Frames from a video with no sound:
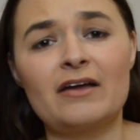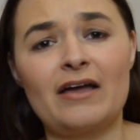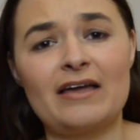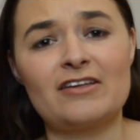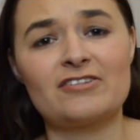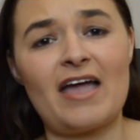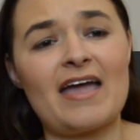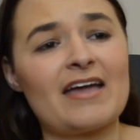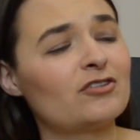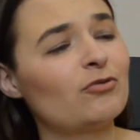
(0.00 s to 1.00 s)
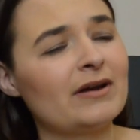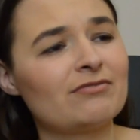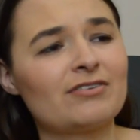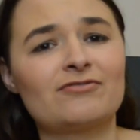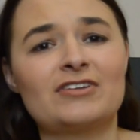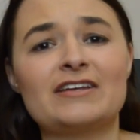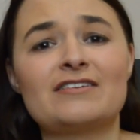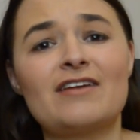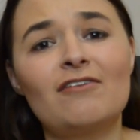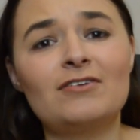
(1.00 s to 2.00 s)
is a
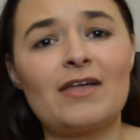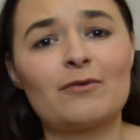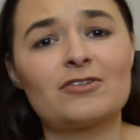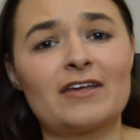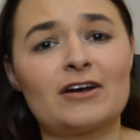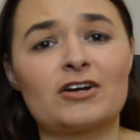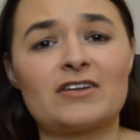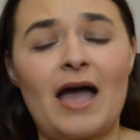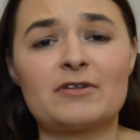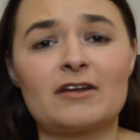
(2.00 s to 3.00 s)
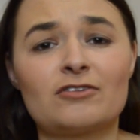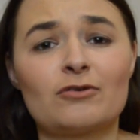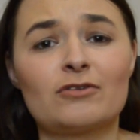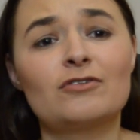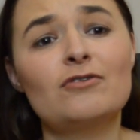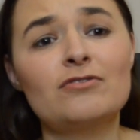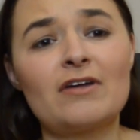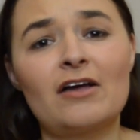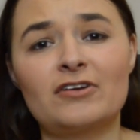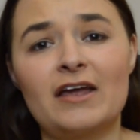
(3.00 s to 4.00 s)
2015 novel that was later adapted into a
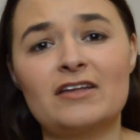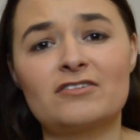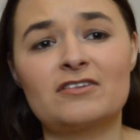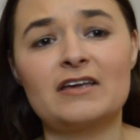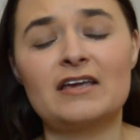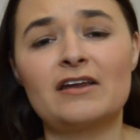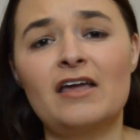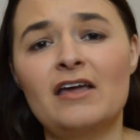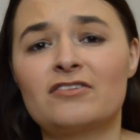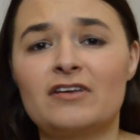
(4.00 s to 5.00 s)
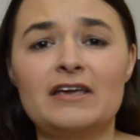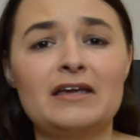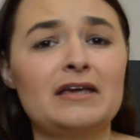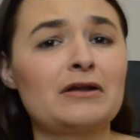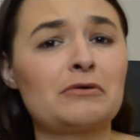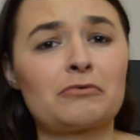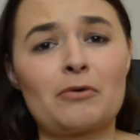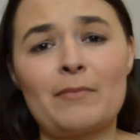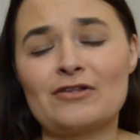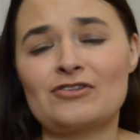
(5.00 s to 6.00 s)
2018 teen
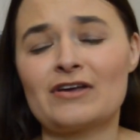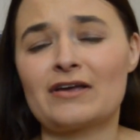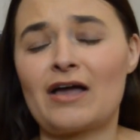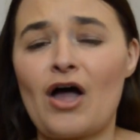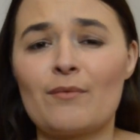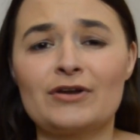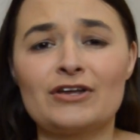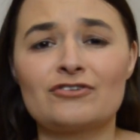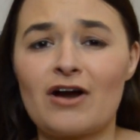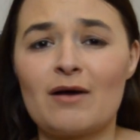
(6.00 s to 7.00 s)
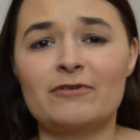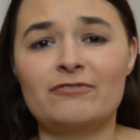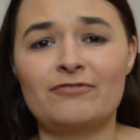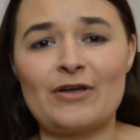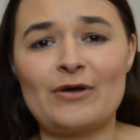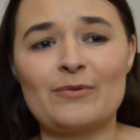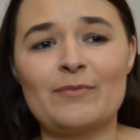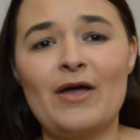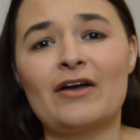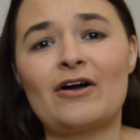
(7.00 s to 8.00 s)
romantic comedy drama
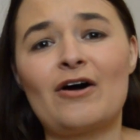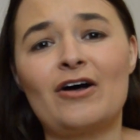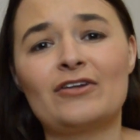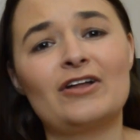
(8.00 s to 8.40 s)
film called